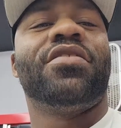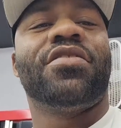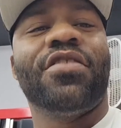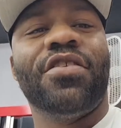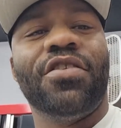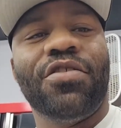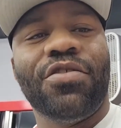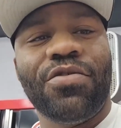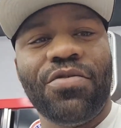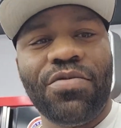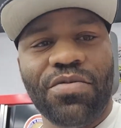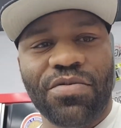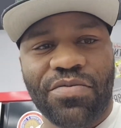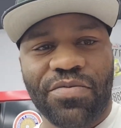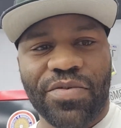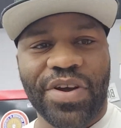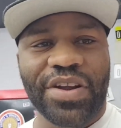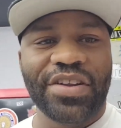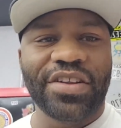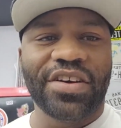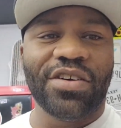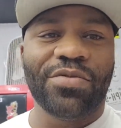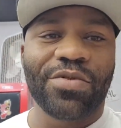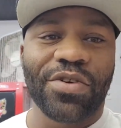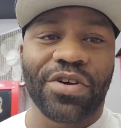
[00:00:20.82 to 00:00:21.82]
So
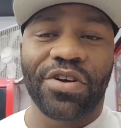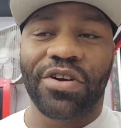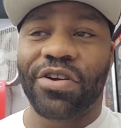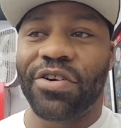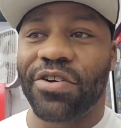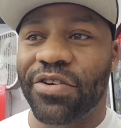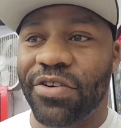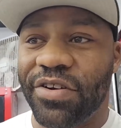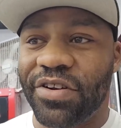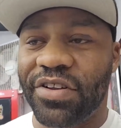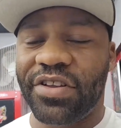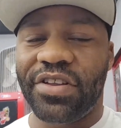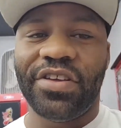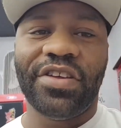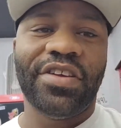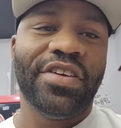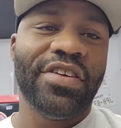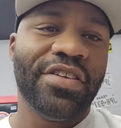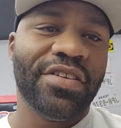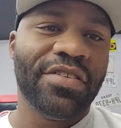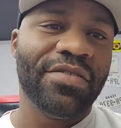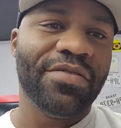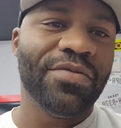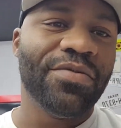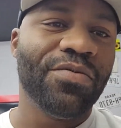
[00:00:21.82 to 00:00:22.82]
right now we're
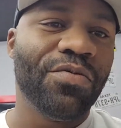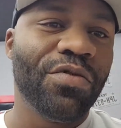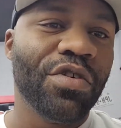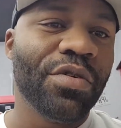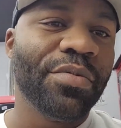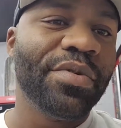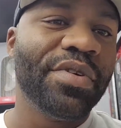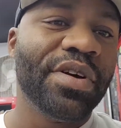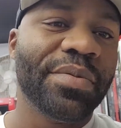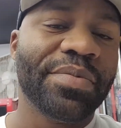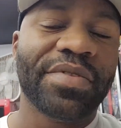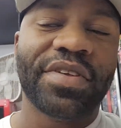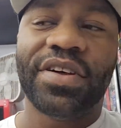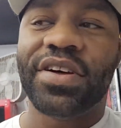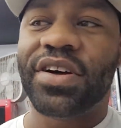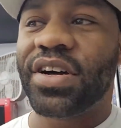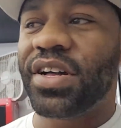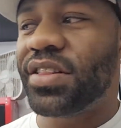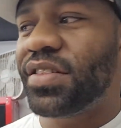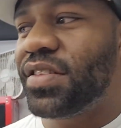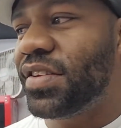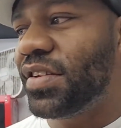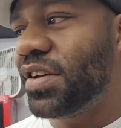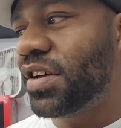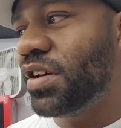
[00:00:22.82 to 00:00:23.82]
currently warming up the
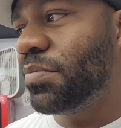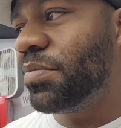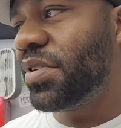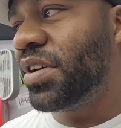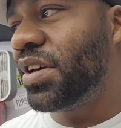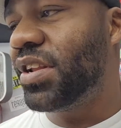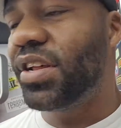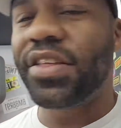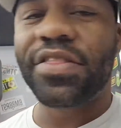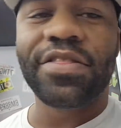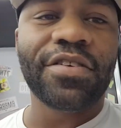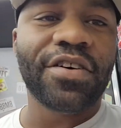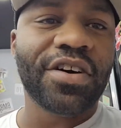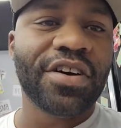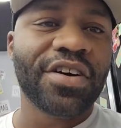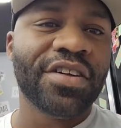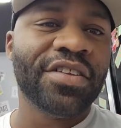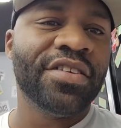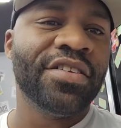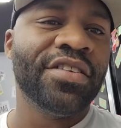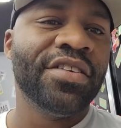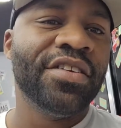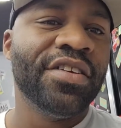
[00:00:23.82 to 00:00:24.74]
hot tub, and I thought